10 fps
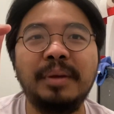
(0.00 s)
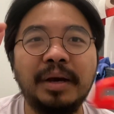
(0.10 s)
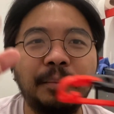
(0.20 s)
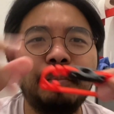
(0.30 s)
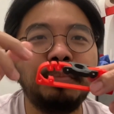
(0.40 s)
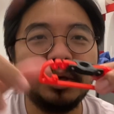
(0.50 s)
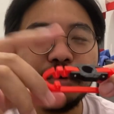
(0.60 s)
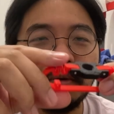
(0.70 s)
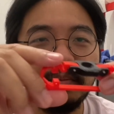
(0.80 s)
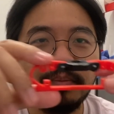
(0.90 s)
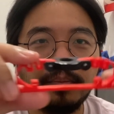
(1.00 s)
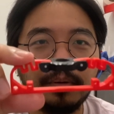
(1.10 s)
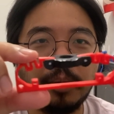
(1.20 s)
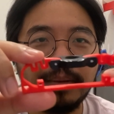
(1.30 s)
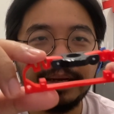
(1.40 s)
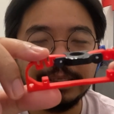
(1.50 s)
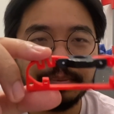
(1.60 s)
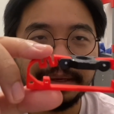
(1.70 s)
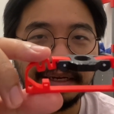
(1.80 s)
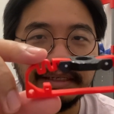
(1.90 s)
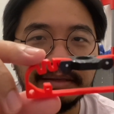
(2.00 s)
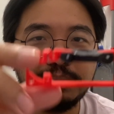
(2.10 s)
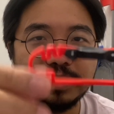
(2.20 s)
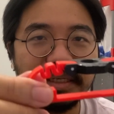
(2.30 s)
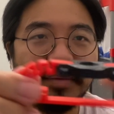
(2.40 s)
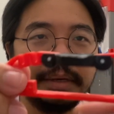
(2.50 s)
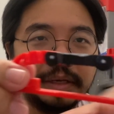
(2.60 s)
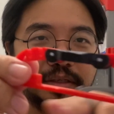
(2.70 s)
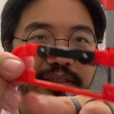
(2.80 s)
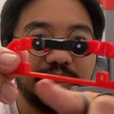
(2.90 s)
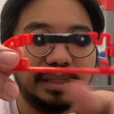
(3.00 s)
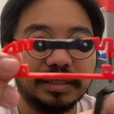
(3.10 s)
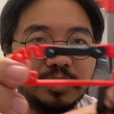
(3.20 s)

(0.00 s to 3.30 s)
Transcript: a pure compliance mechanism per se, because it